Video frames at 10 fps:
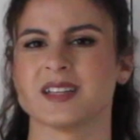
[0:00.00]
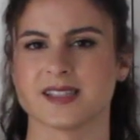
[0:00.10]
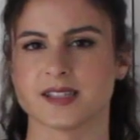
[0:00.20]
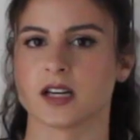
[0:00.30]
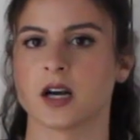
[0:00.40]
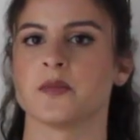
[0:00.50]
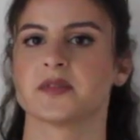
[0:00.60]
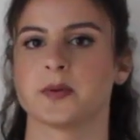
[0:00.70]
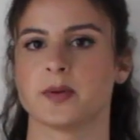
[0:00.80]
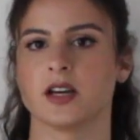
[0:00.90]
can sit
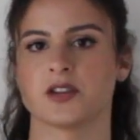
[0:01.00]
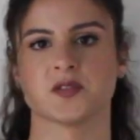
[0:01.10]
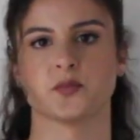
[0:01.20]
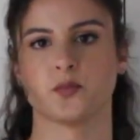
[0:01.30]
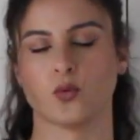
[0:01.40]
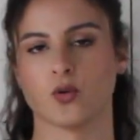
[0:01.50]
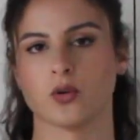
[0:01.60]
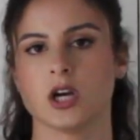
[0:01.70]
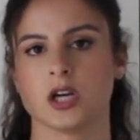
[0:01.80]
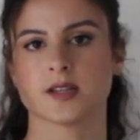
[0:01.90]
comfortably. I just
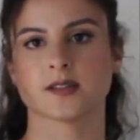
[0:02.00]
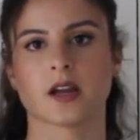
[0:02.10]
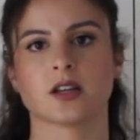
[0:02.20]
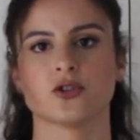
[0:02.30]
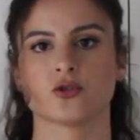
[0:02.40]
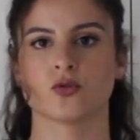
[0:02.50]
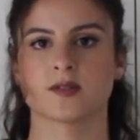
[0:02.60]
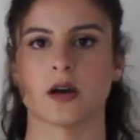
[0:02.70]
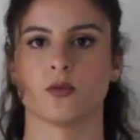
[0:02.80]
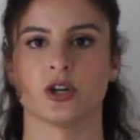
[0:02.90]
wore cycling
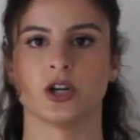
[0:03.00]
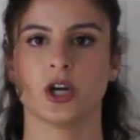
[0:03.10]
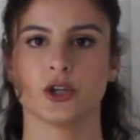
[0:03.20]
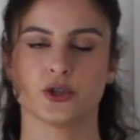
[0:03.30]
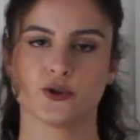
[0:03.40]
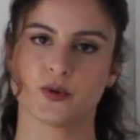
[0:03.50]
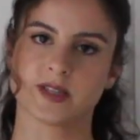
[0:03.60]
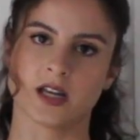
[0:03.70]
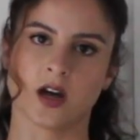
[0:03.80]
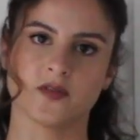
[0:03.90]
shorts that were
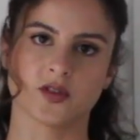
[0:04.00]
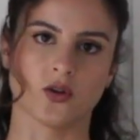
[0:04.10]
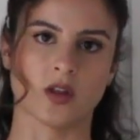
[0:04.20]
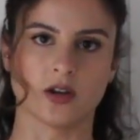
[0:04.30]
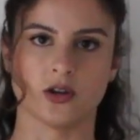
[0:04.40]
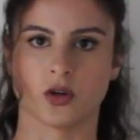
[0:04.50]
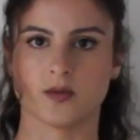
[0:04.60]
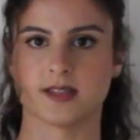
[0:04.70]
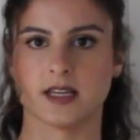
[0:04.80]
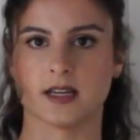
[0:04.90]
short enough so that you
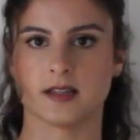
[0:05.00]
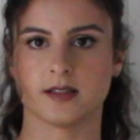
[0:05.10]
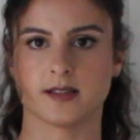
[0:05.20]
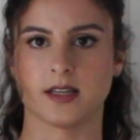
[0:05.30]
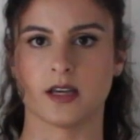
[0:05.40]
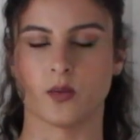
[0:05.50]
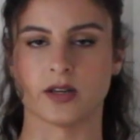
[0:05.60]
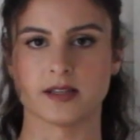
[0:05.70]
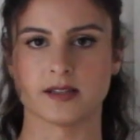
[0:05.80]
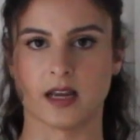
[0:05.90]
don't see, see it
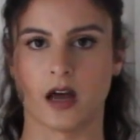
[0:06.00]
when it's